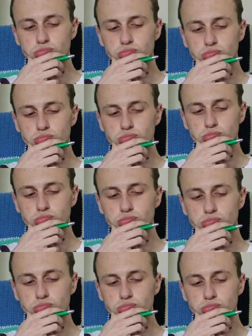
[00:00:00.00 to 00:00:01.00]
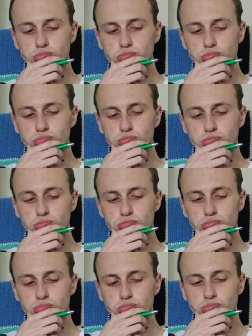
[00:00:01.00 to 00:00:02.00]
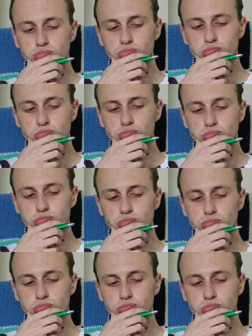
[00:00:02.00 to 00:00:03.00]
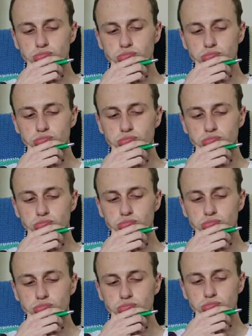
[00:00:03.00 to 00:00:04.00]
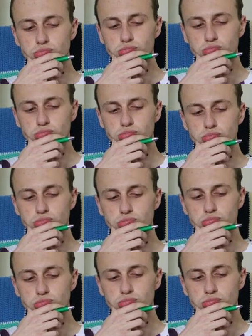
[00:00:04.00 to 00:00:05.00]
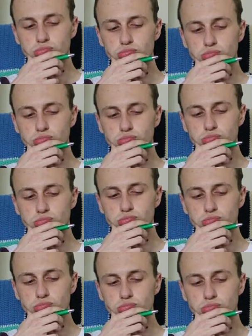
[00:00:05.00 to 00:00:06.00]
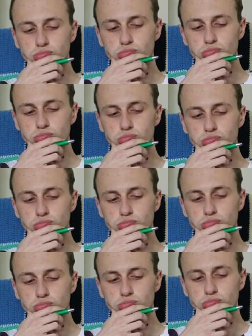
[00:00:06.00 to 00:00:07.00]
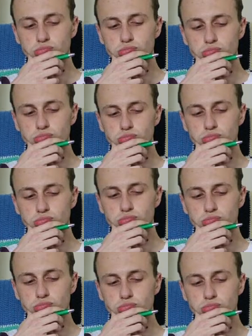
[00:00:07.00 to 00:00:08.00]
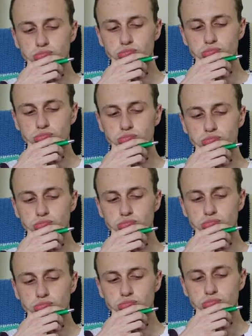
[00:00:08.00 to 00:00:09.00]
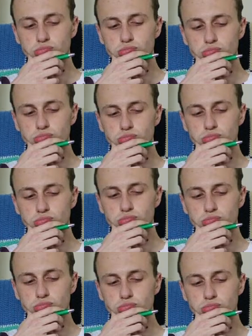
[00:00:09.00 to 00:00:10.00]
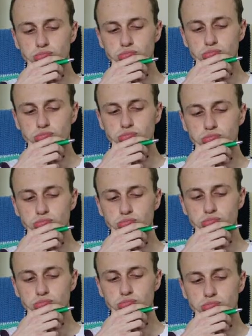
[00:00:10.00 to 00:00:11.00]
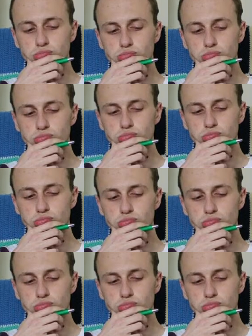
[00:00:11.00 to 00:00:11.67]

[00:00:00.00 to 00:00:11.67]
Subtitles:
even if you don't like it, sometimes there's things that are objectively good about it, you know? Like, I'm not a huge fan of the movie Inception, you know, and